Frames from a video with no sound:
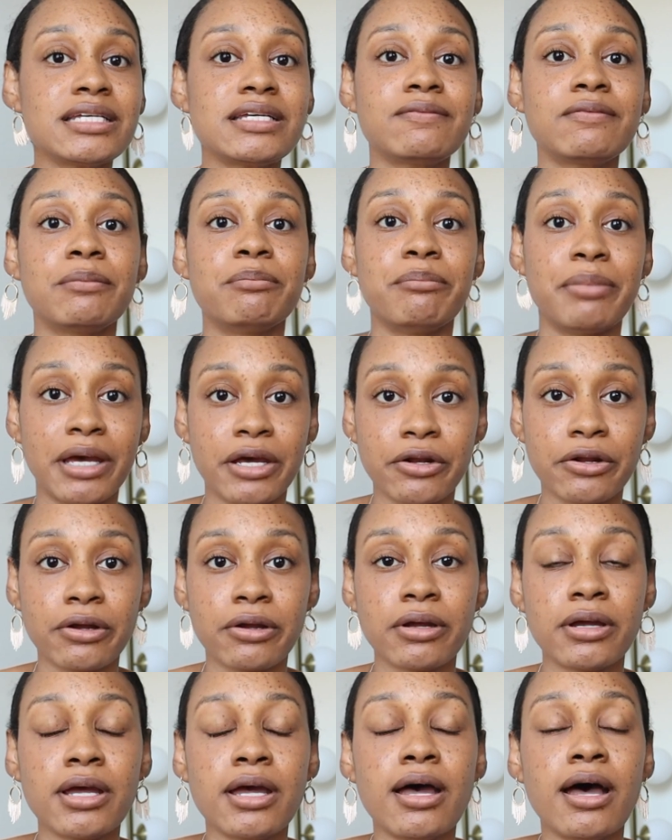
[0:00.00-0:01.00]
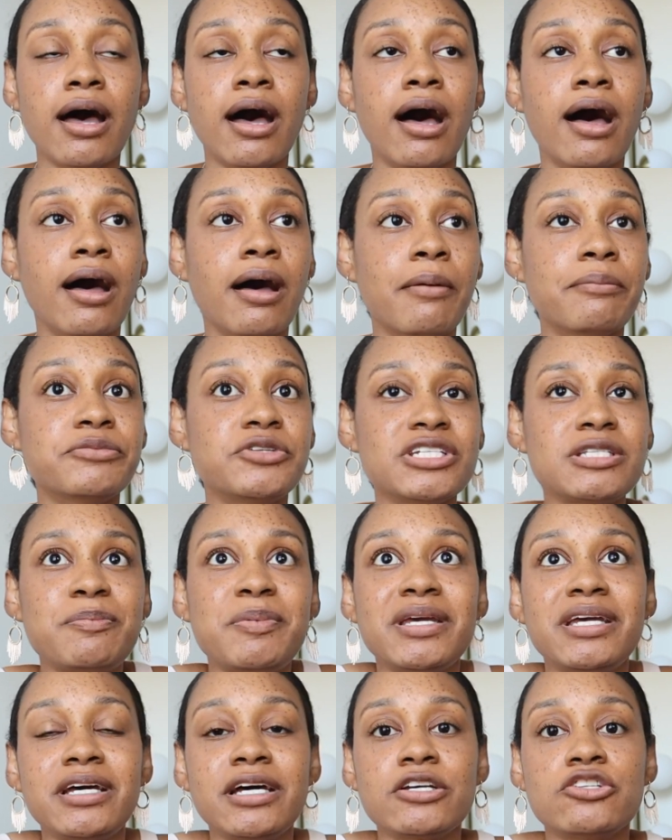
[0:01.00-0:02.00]
even better, just
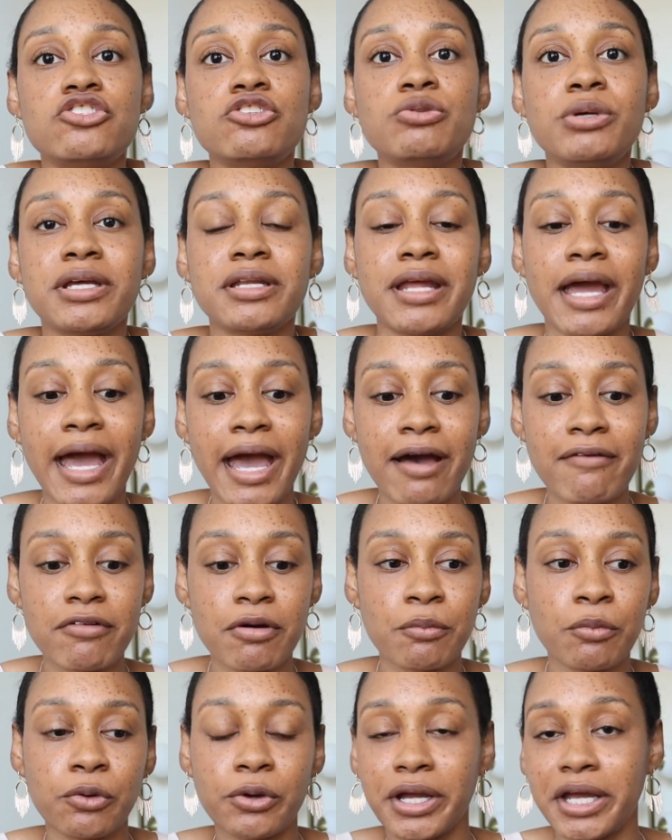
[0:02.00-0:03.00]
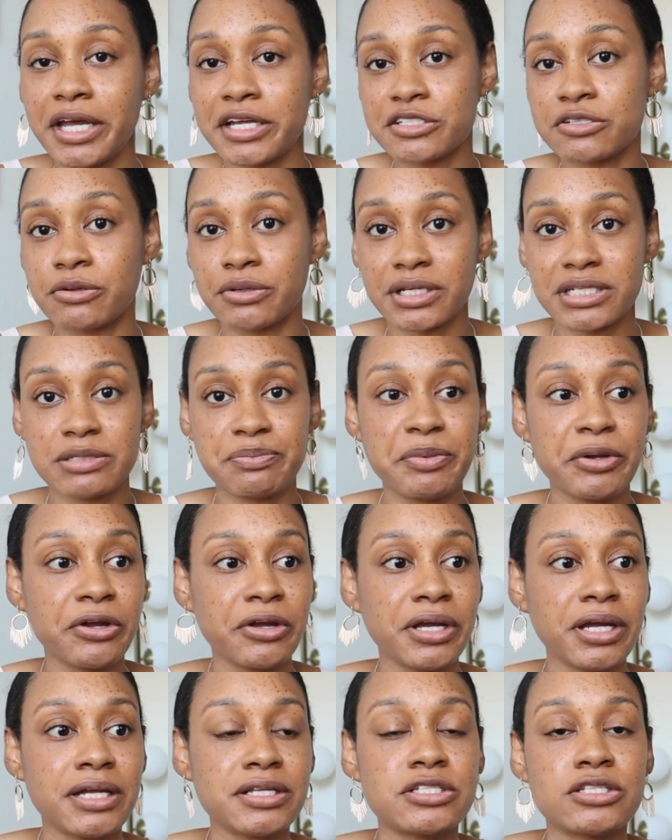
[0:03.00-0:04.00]
because you can have a more hands-on
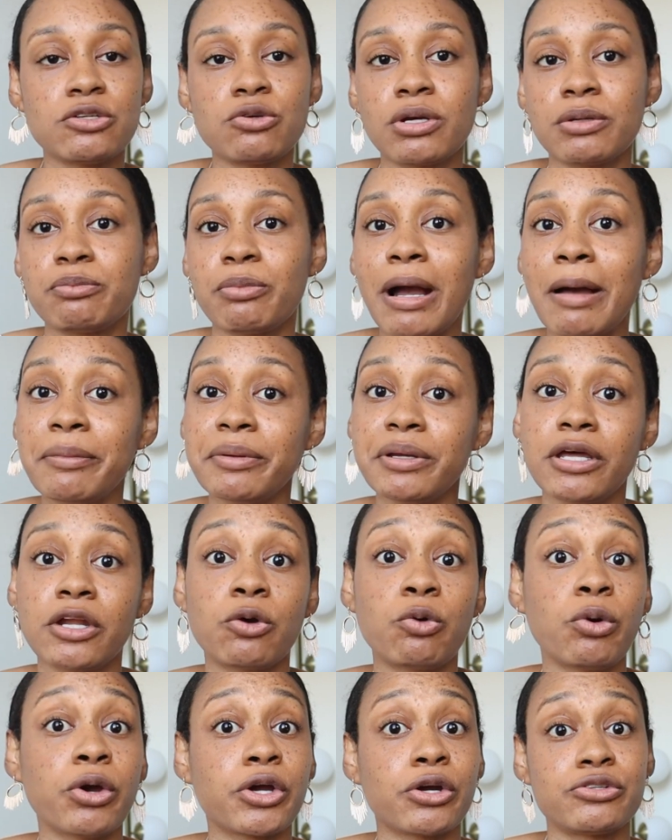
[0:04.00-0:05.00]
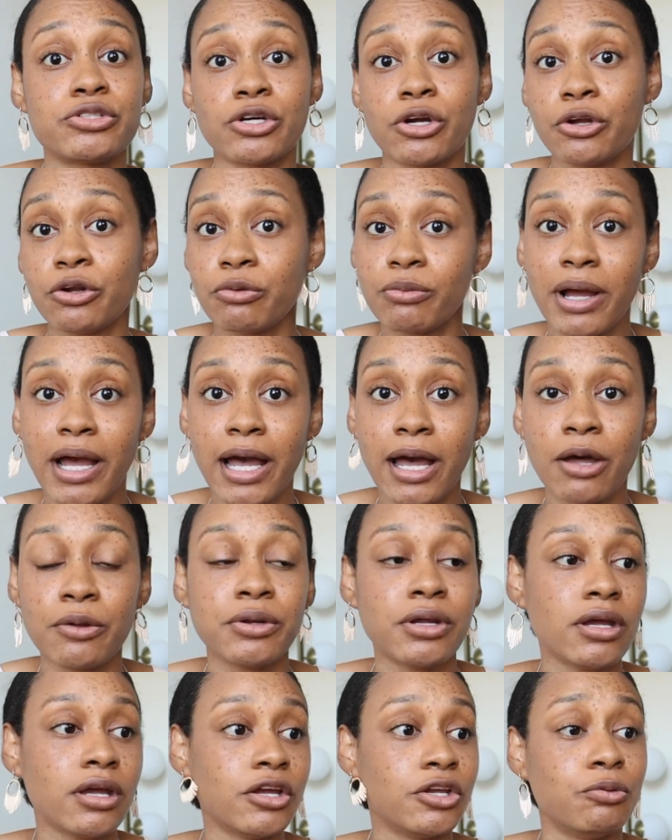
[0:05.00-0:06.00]
experience. You can probably get a quicker turnaround.
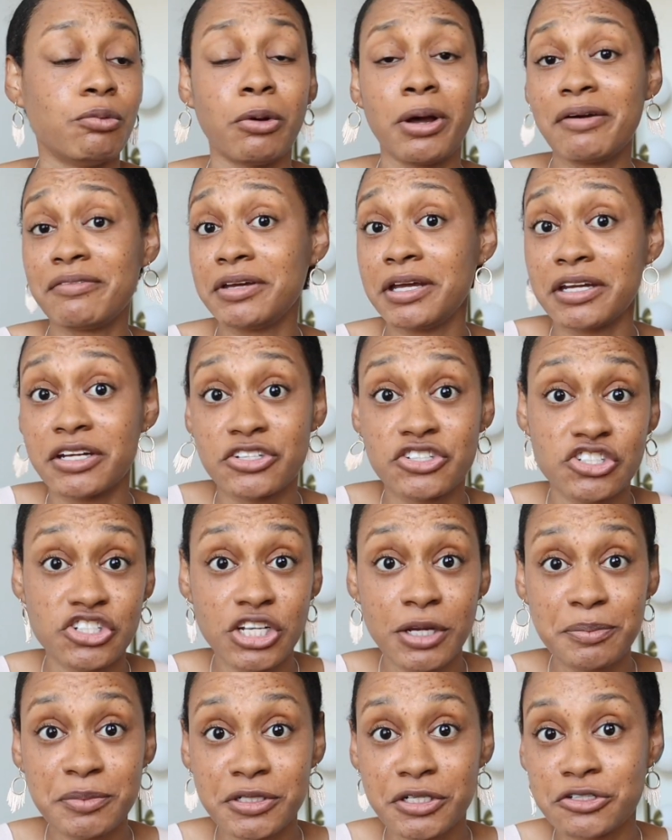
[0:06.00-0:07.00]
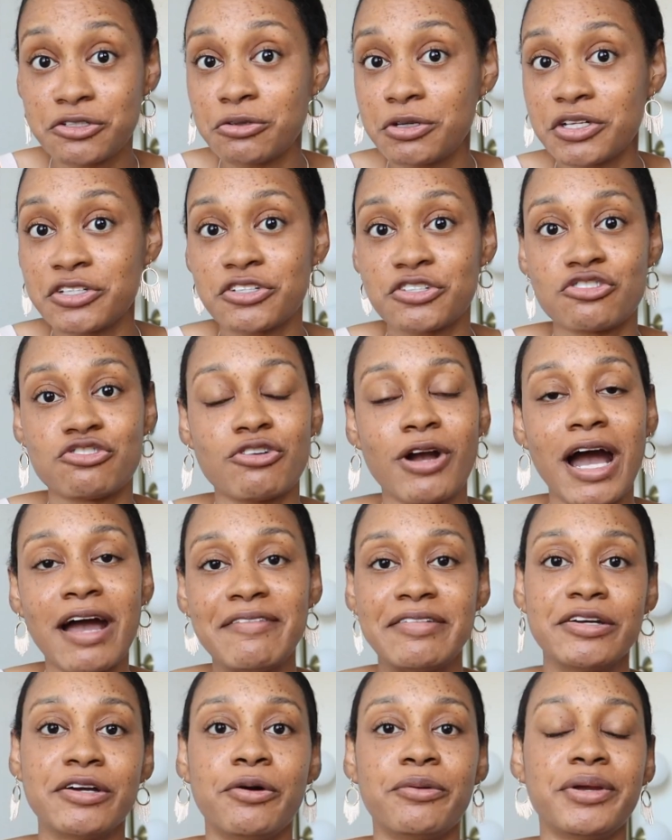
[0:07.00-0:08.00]
You won't have to get it shipped because you can just drive
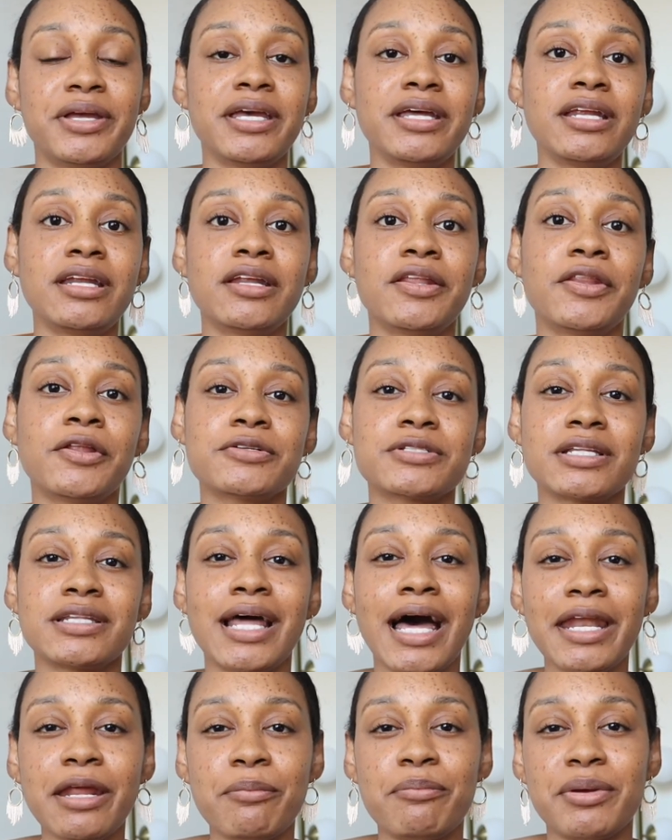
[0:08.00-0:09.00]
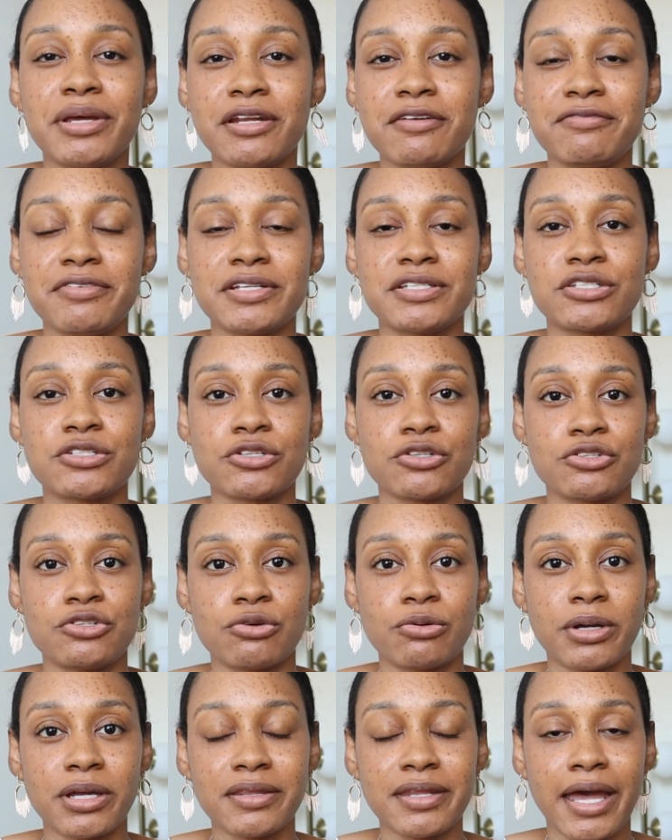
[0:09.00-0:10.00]
and go get it. And there's a lot of benefits to
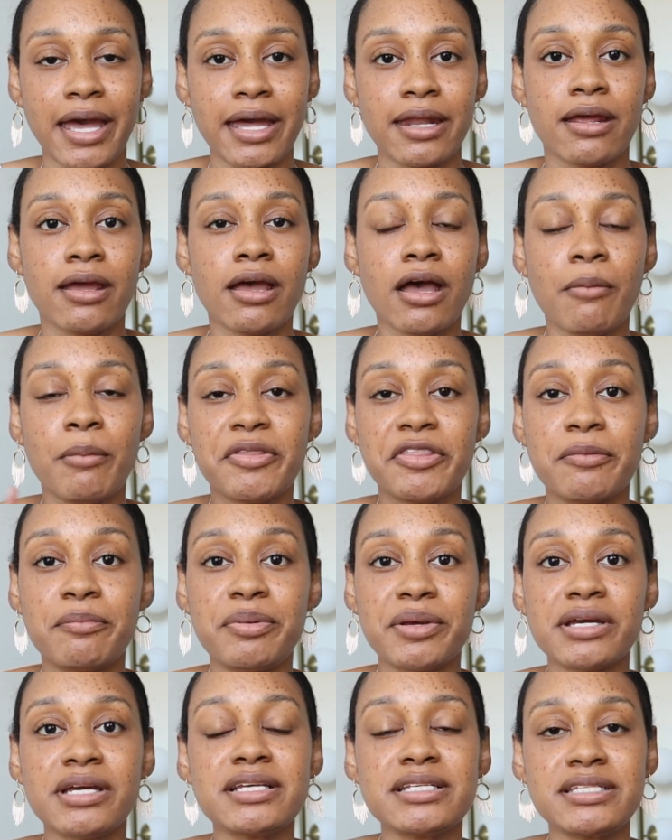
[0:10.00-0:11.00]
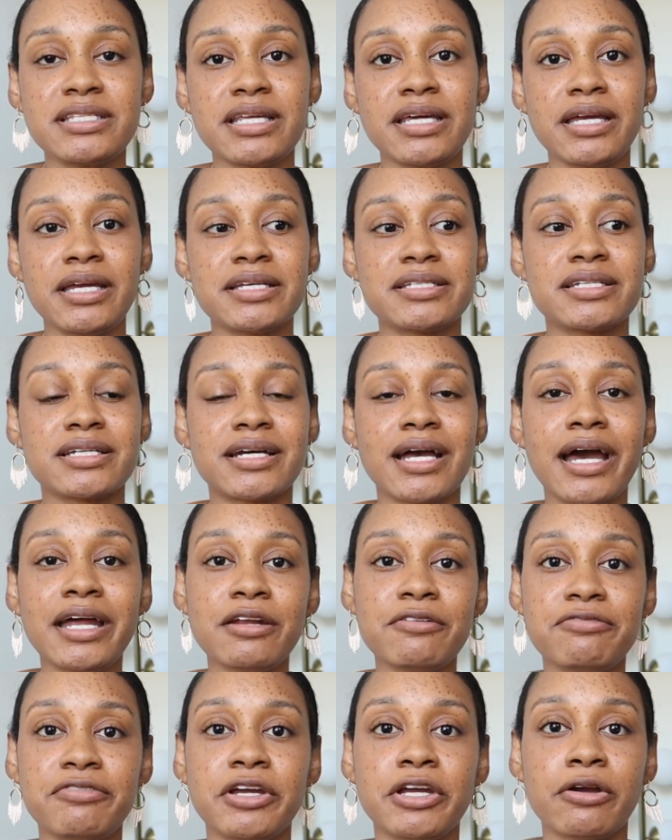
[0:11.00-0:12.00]
doing that. But the biggest thing is to kind
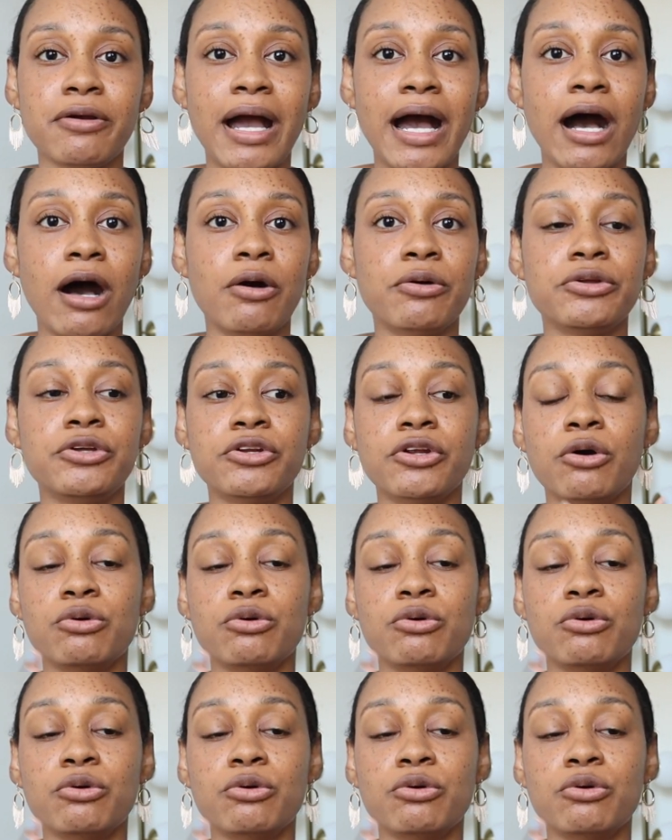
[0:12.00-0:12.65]
of figure out,